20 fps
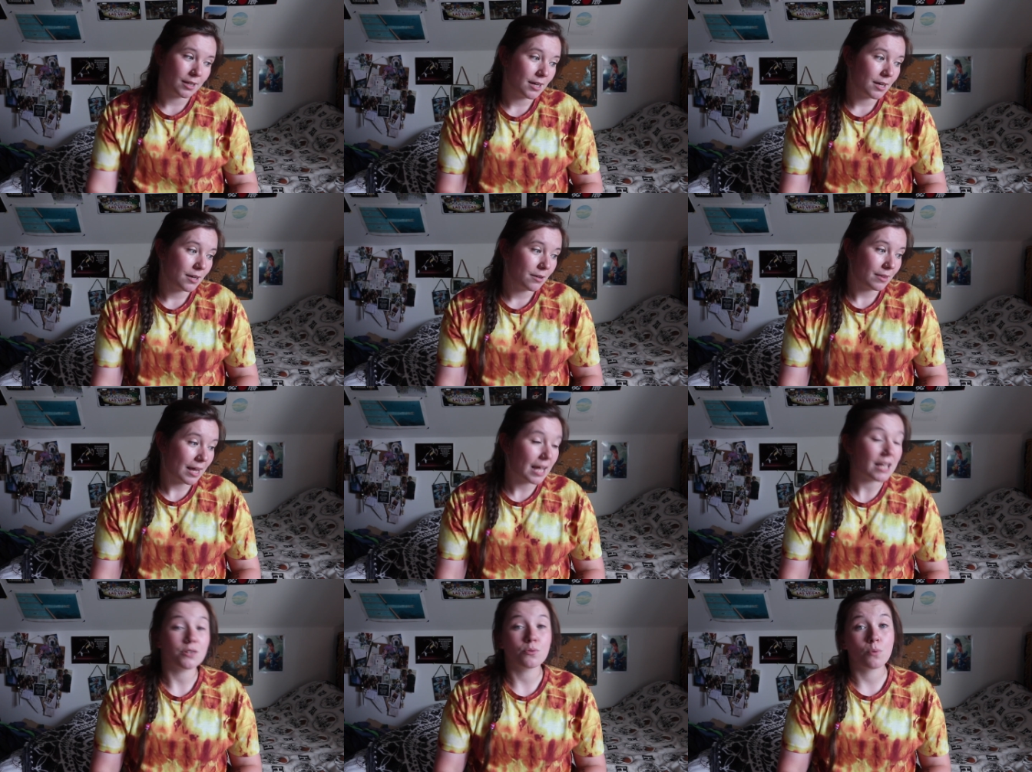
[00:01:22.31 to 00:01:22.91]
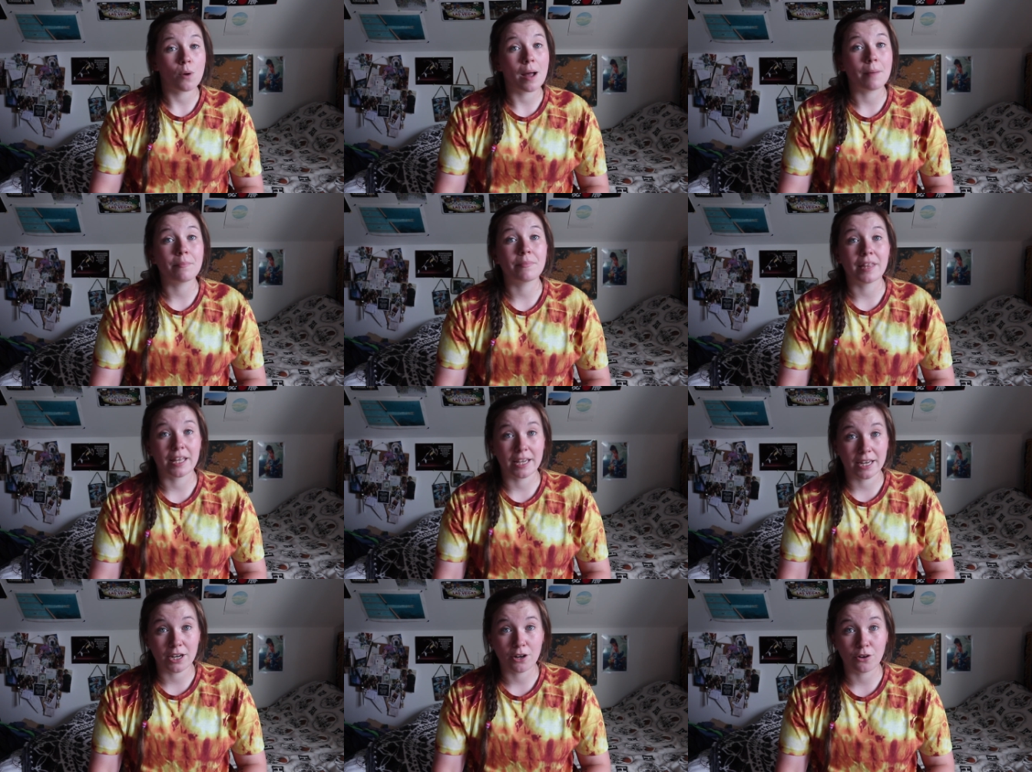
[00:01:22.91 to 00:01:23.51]
That's what I'm
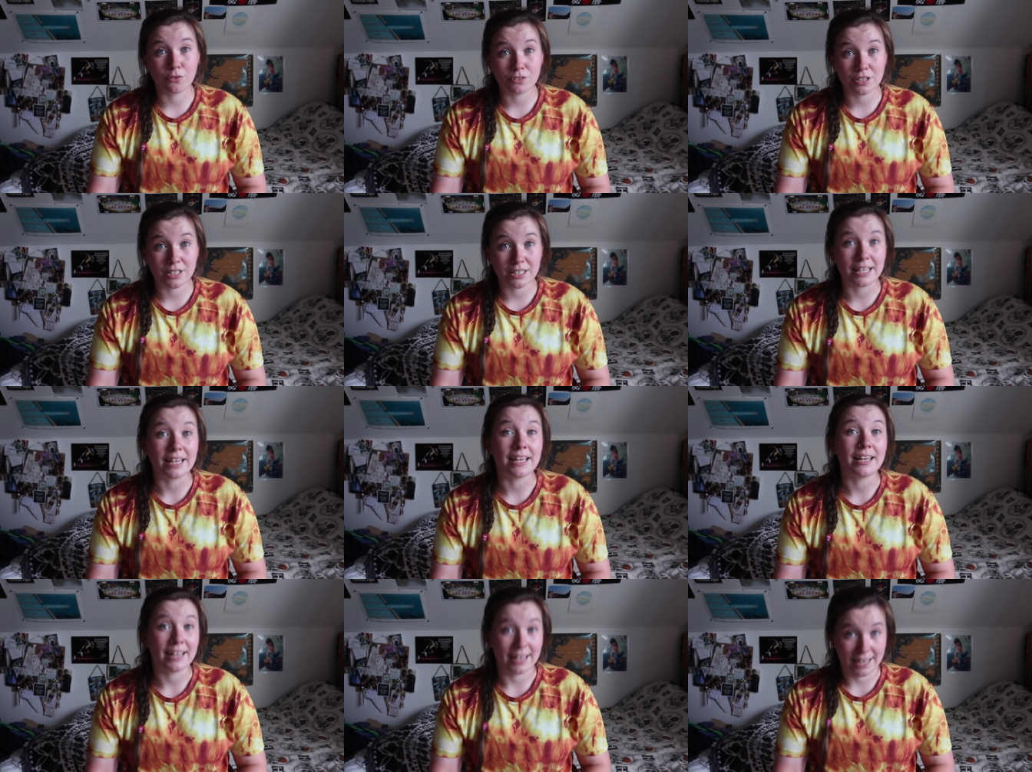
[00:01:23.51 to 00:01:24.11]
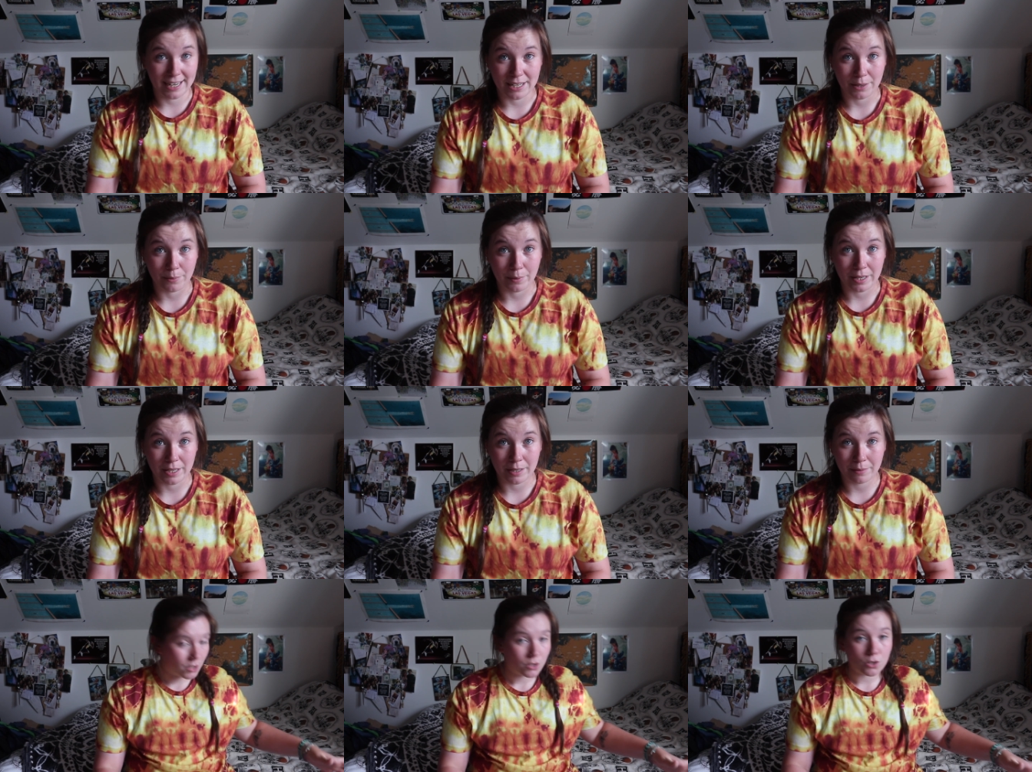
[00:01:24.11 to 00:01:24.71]
thinking of today anyway.
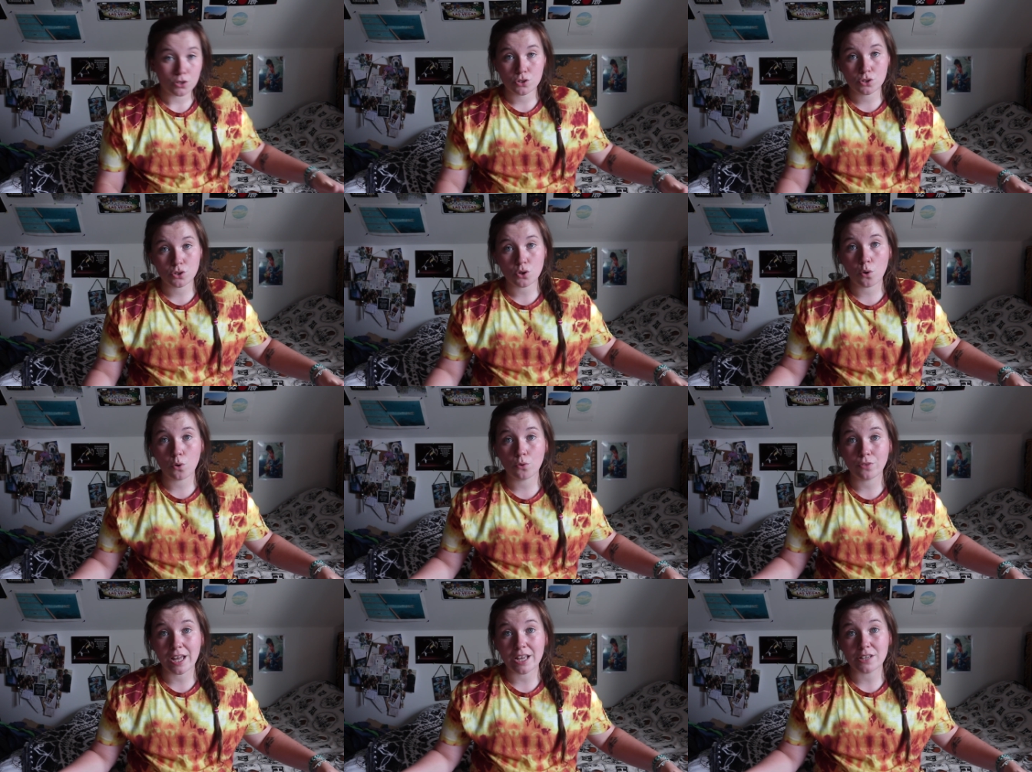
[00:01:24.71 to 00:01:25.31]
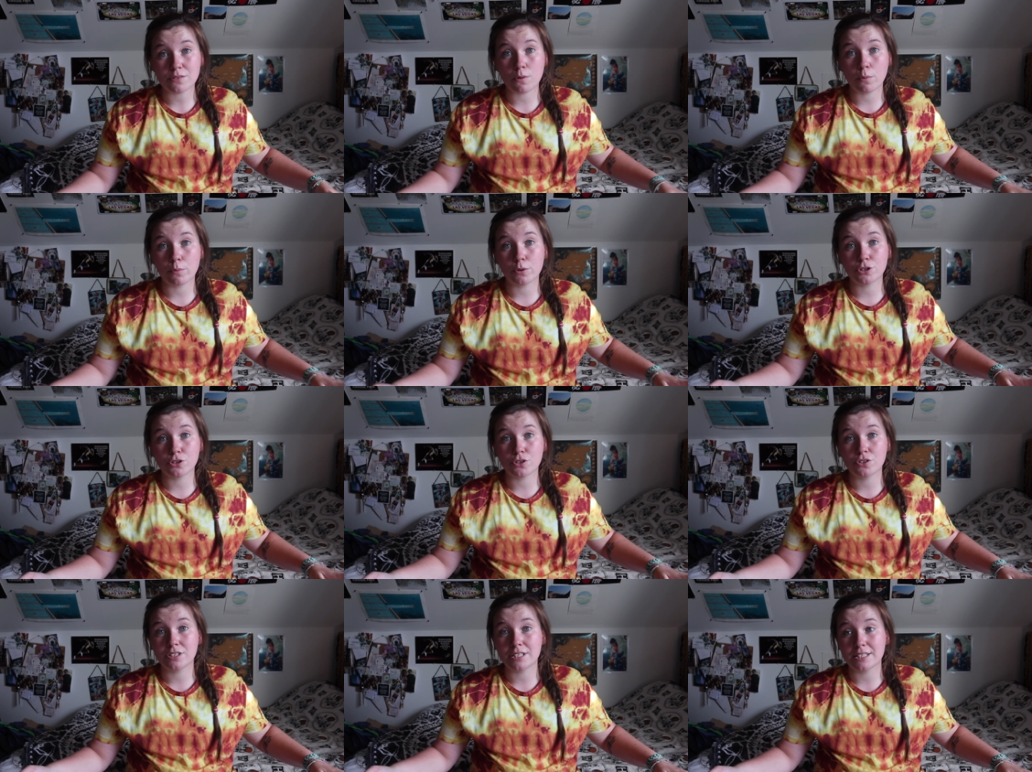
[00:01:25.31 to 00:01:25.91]
So that's what we're
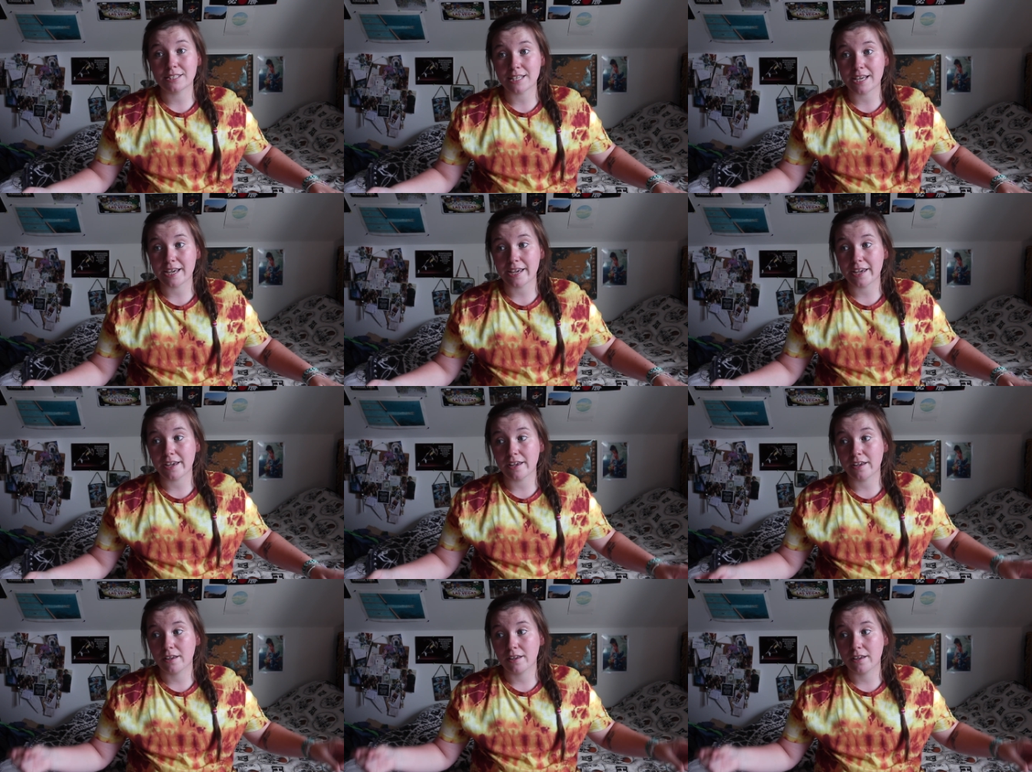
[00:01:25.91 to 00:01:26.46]
doing today.